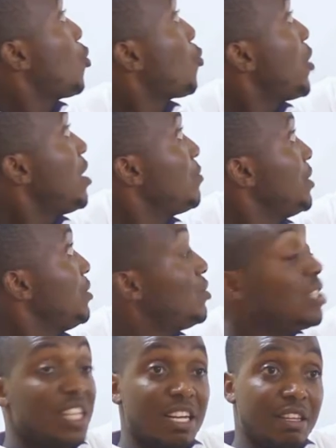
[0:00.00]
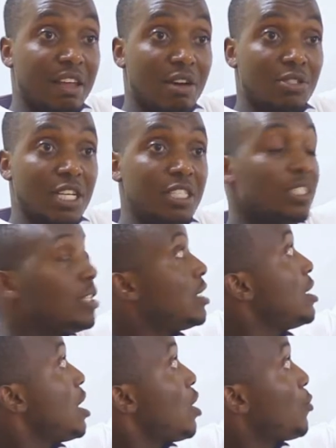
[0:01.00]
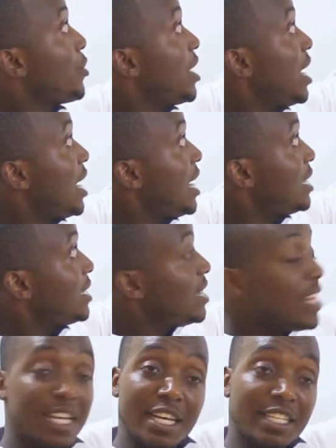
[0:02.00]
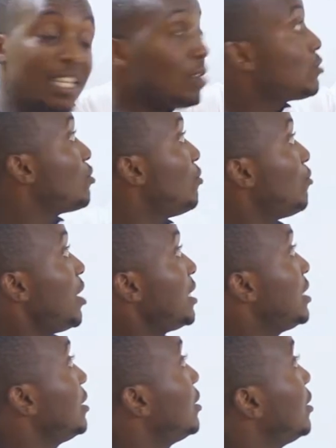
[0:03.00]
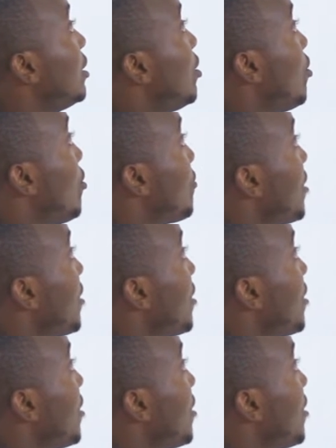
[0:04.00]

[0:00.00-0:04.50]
When we used the 3,000, we realized the sales of what? Of